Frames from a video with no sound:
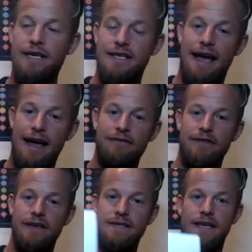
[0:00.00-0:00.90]
actually have
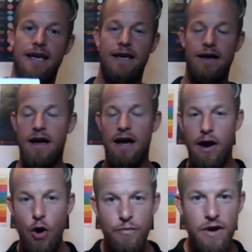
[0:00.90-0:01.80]
this thing and I
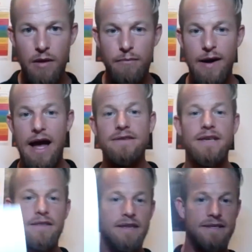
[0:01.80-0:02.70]
open up my
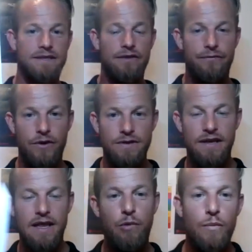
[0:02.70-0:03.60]
browser, this is the first thing
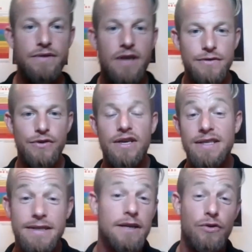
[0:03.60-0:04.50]
that pops up. So you can
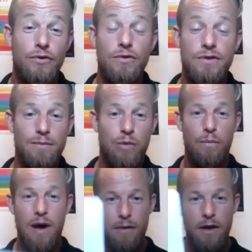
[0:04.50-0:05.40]
set Google to
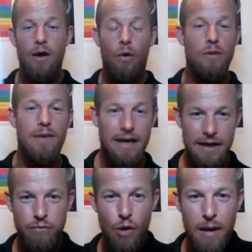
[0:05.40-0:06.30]
automatically
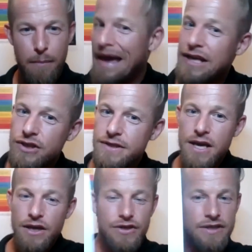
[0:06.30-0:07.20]
pop up pages.
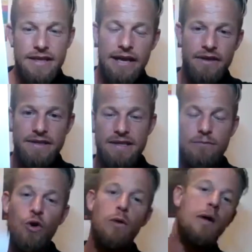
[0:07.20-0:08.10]
So you save this as a
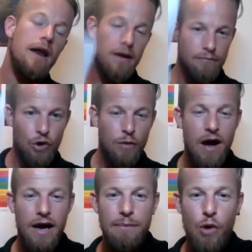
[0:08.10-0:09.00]

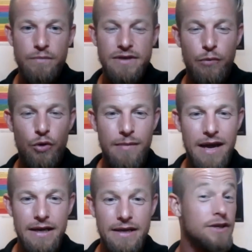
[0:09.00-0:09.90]
bookmark, it pops up
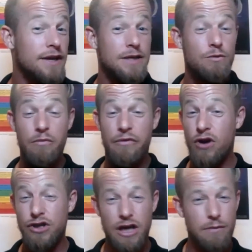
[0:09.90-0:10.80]
automatically. So guess what? Before
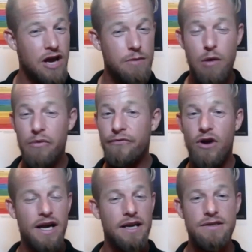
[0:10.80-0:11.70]
I check my email, before
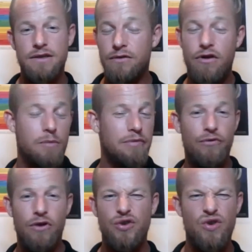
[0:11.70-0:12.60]
I get into the grind,
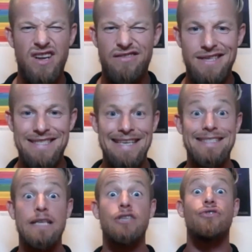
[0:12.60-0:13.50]
before I do any of these things
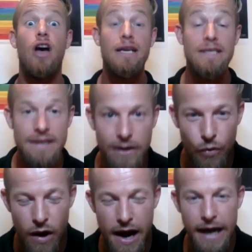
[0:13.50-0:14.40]
that try to steal
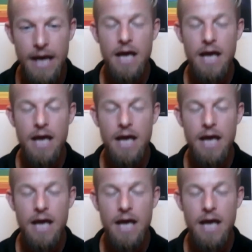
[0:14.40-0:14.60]
away